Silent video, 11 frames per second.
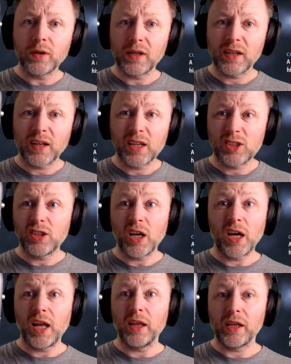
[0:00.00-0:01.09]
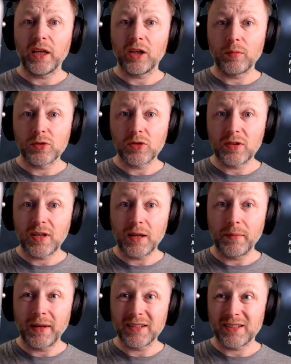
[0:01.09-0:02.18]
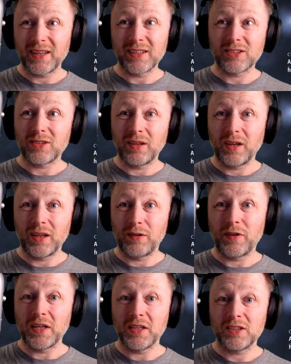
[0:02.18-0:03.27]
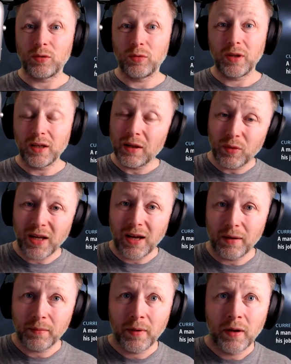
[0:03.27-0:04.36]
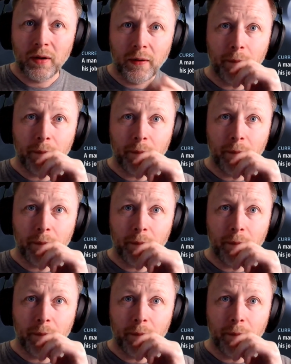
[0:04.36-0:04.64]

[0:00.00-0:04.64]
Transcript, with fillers: go into the kitchen, and then like he comes out ten minutes later and suddenly and the fart's still there. That wouldn't happen.